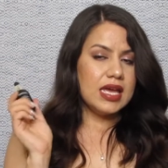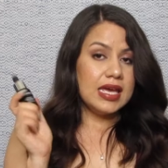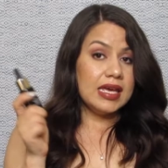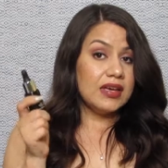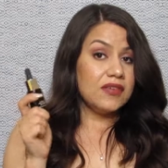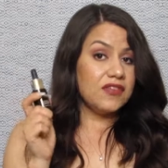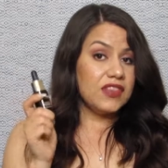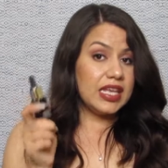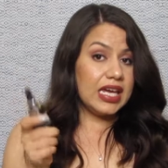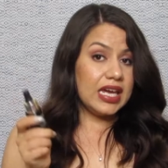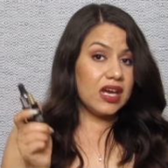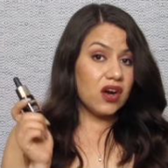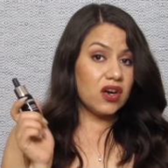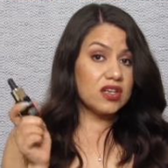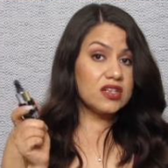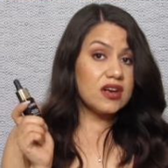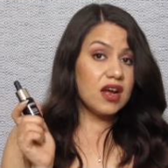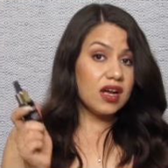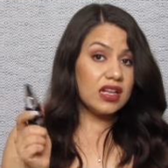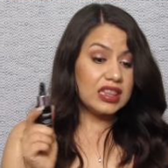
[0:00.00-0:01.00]
If they
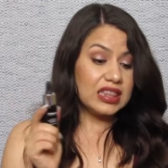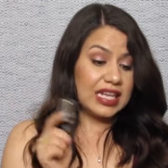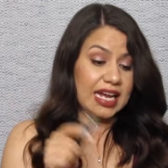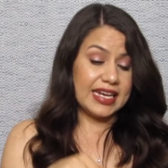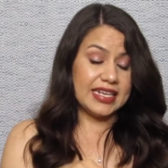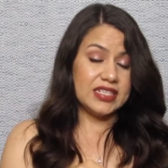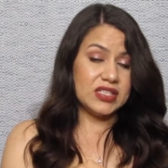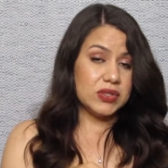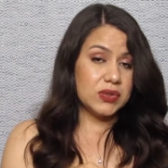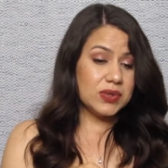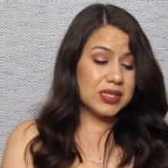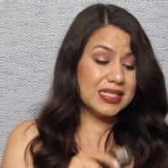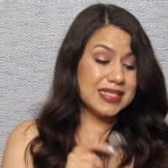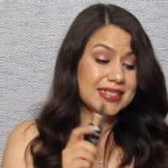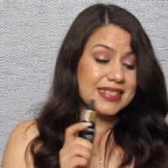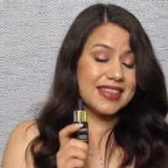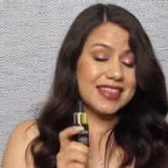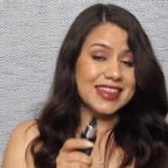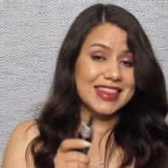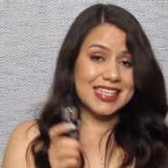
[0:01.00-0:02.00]
are not lying to
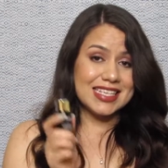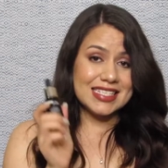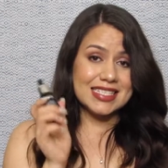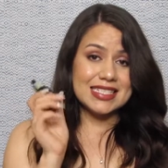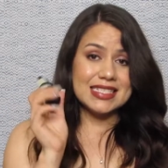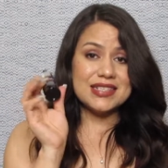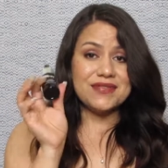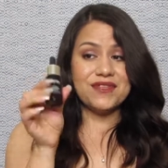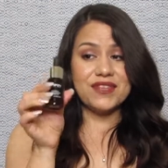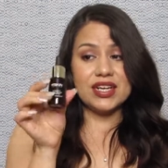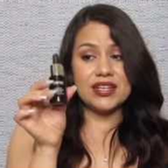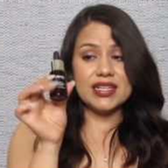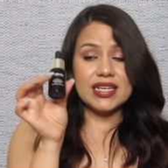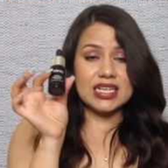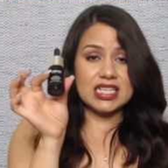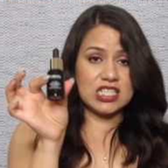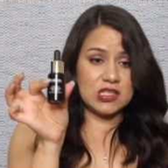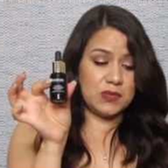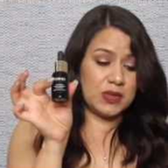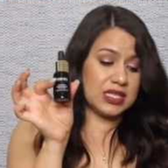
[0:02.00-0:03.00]
us, this is a very
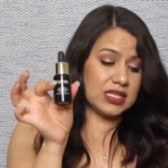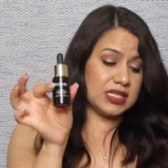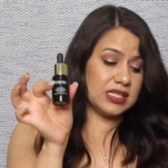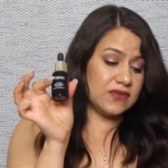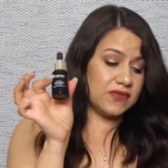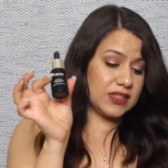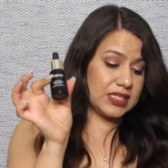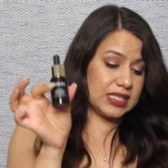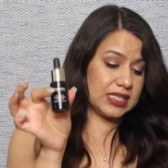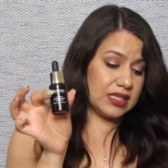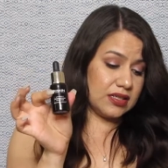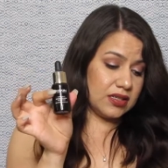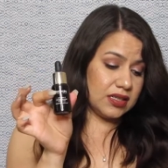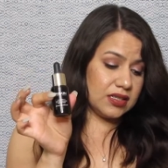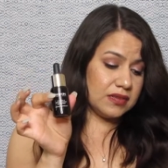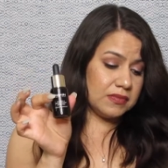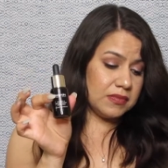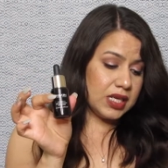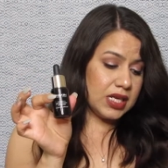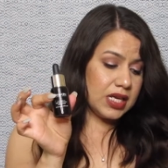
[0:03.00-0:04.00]
expensive
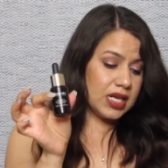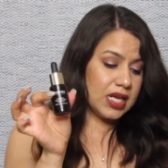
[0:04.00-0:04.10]
serum